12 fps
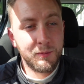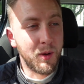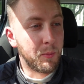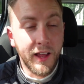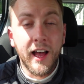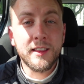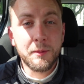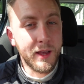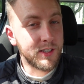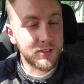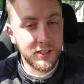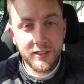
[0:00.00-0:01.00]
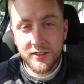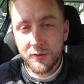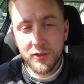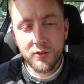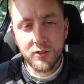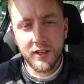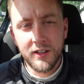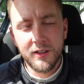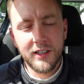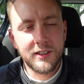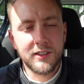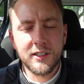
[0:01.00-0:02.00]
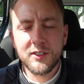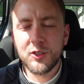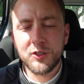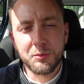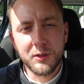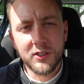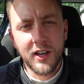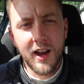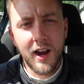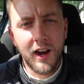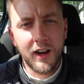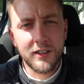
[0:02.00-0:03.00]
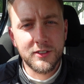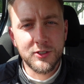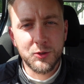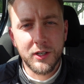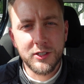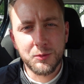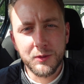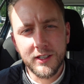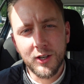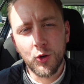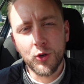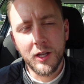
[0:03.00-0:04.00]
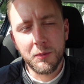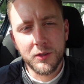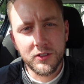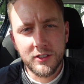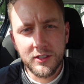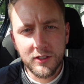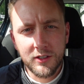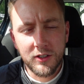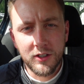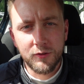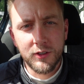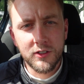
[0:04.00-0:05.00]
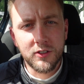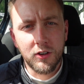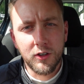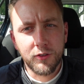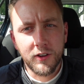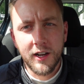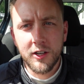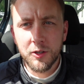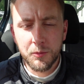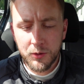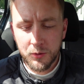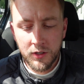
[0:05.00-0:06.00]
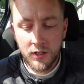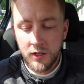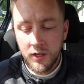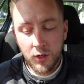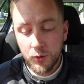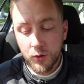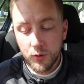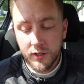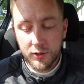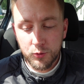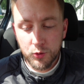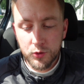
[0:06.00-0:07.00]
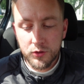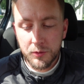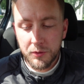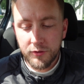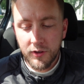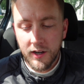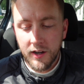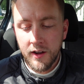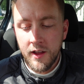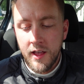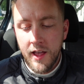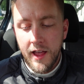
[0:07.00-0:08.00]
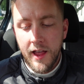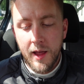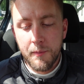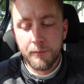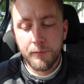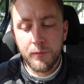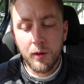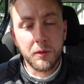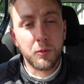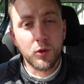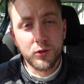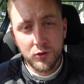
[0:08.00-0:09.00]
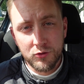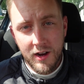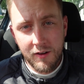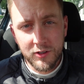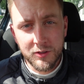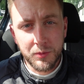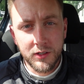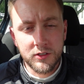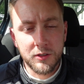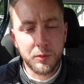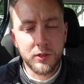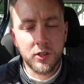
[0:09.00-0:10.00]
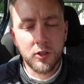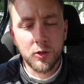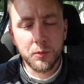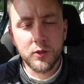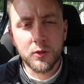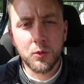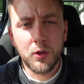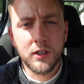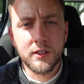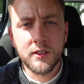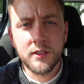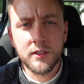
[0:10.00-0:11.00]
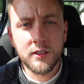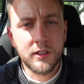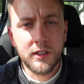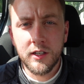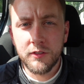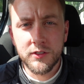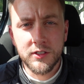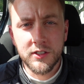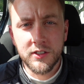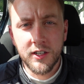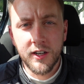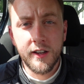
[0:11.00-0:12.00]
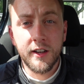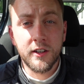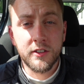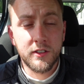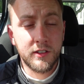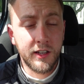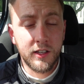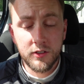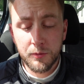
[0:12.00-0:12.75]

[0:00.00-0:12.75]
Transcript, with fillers: Probably had the best season of the three. It's it's such a bizarre situation with the goalkeepers, and you'd you'd feel sorry for any of them who who don't get a run. To be fair, um, probably more so Travers, because he's been turning up to squads even since the earliest days.